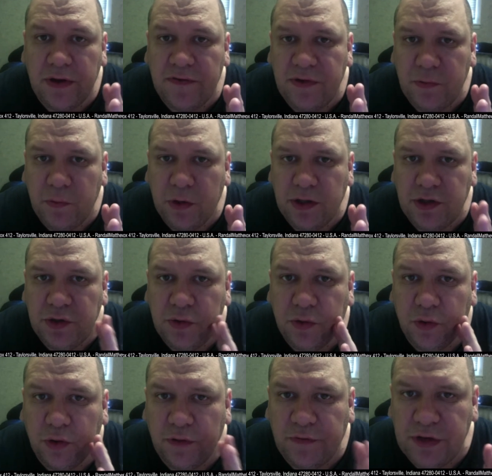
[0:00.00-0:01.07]
if you want to
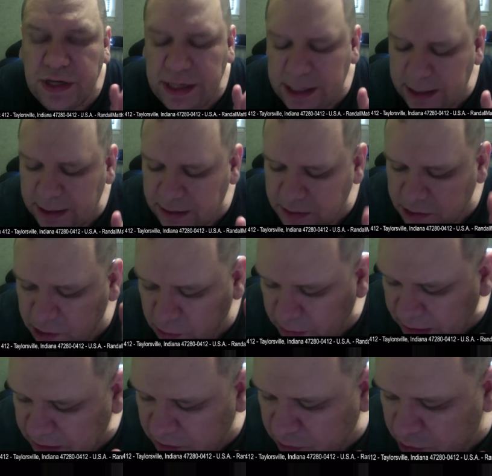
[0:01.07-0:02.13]
or if you need it. So
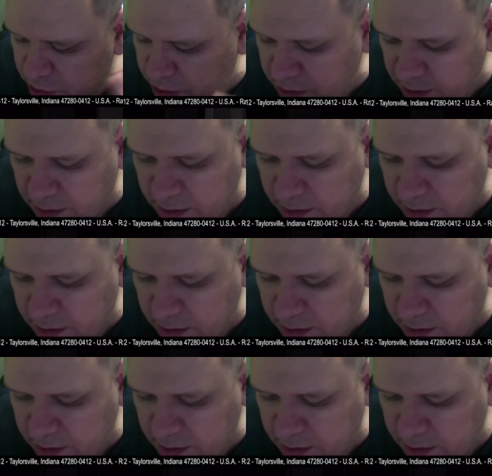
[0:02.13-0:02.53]
that's good.